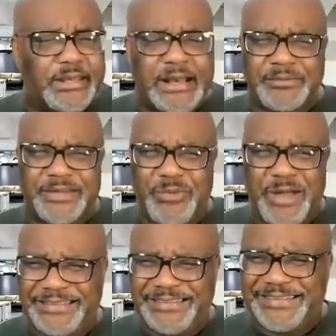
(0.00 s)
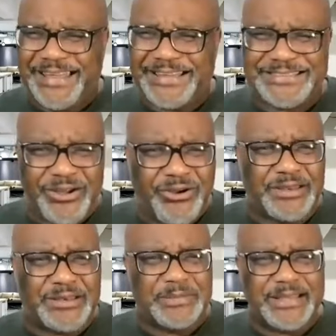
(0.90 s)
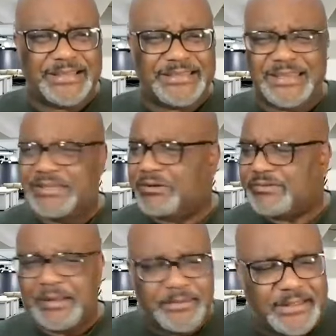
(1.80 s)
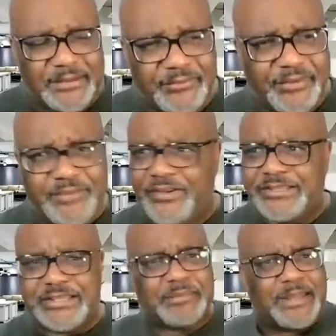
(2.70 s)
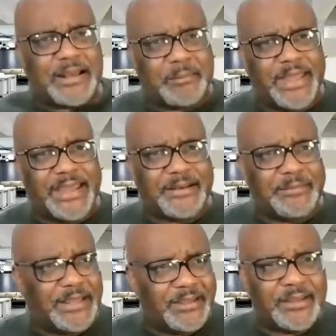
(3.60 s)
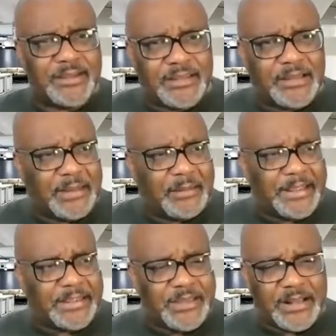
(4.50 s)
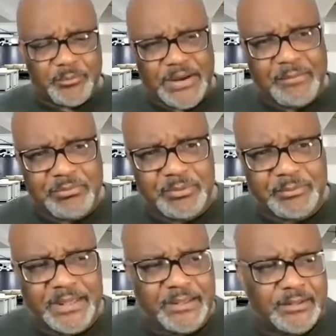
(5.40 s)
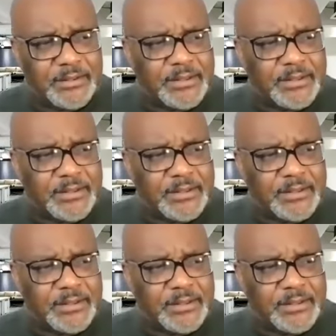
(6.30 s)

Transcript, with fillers: and, i was like why is this guy talking to me like that you know so i'm getting eventually i'm kind of mad i'm like I'm, like you got a problem with me